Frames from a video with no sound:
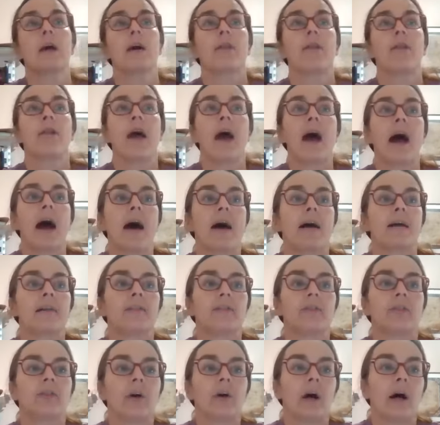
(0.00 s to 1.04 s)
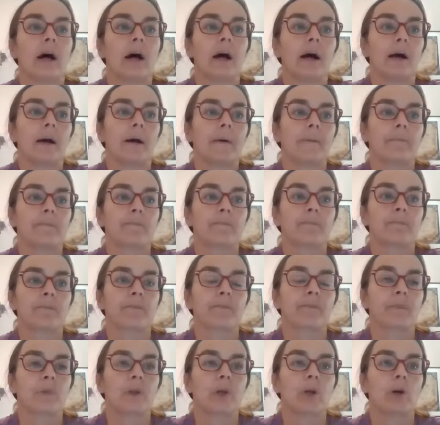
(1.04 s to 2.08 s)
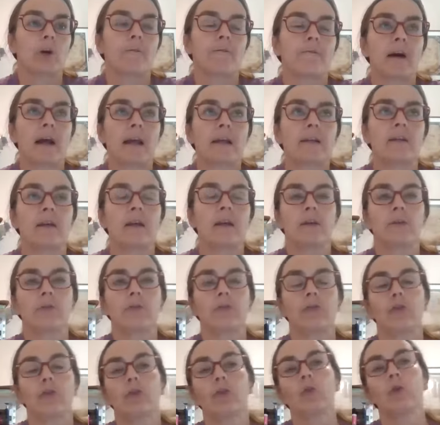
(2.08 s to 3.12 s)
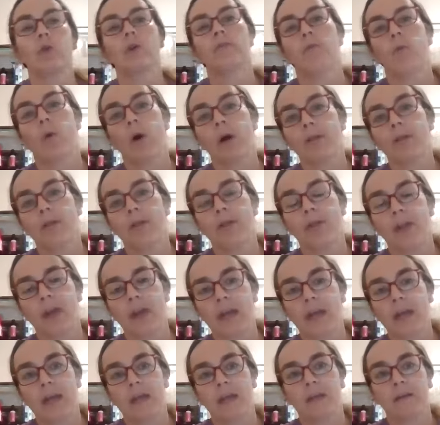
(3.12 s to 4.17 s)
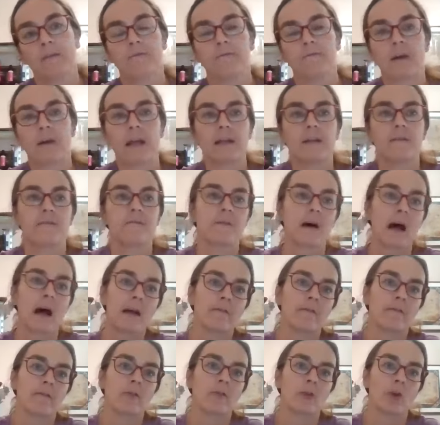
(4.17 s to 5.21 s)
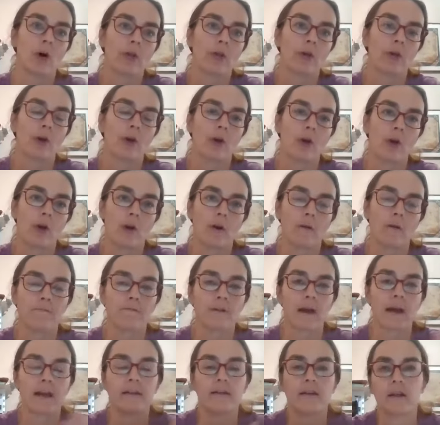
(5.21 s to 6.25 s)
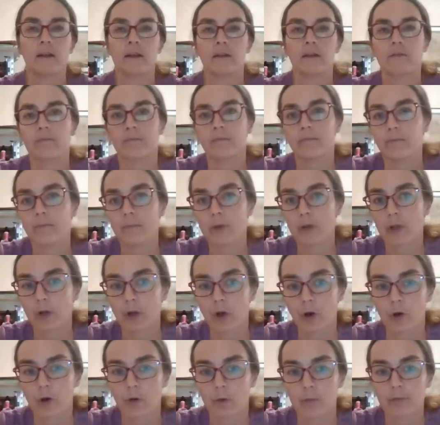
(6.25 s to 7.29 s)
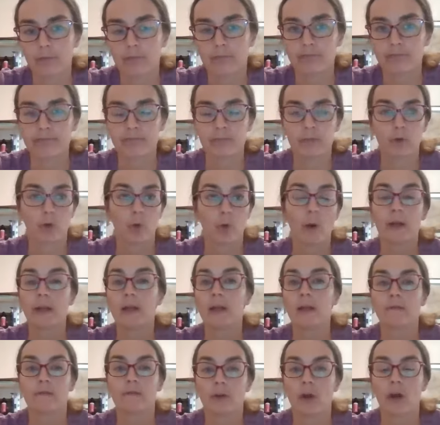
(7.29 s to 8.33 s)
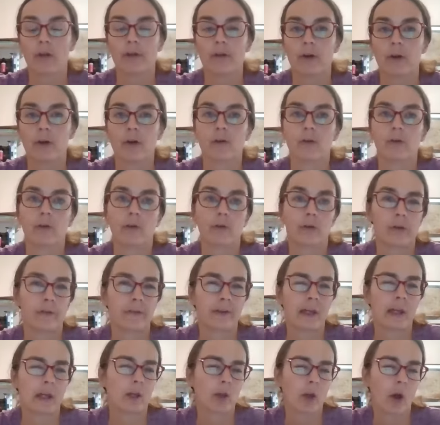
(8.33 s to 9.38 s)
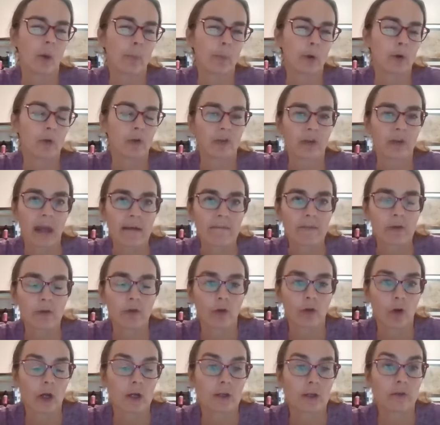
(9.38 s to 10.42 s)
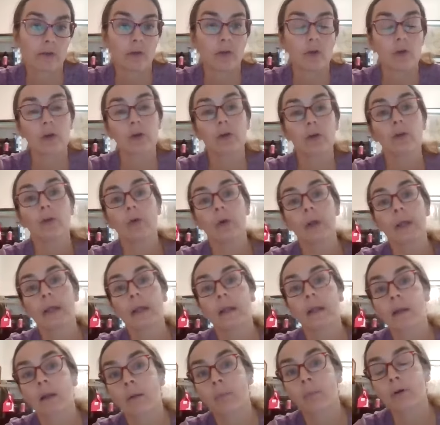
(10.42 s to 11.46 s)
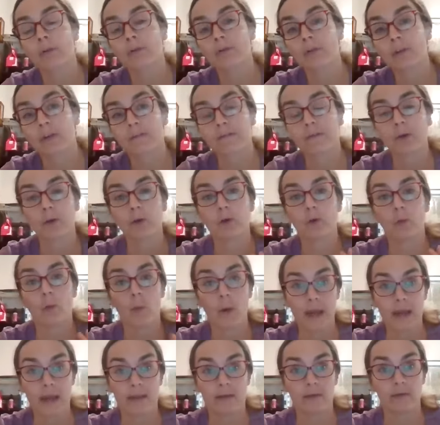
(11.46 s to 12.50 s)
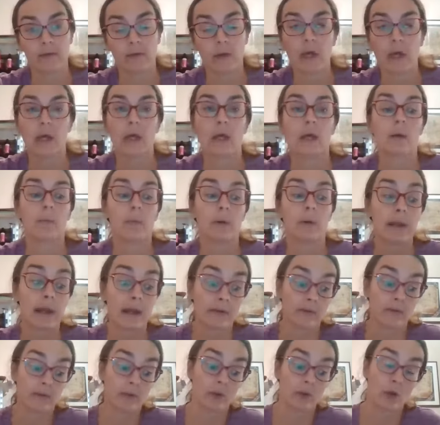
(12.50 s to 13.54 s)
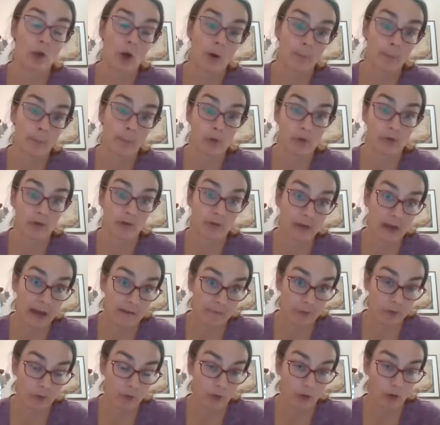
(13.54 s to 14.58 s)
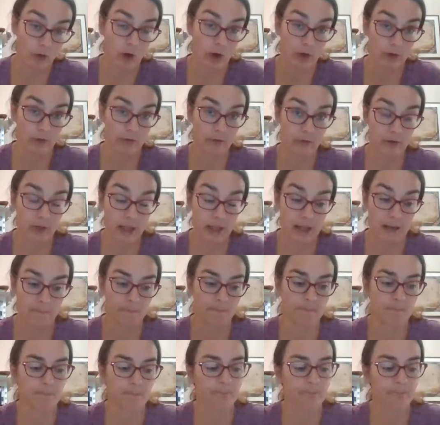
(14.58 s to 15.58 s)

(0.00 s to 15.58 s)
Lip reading: that, finding 2 of one thing, finding 5 of another, finding, 20 of another, sort of like a number scavenger hunt. So you can do it in a number of different ways, but that's the number scavenger hunt game.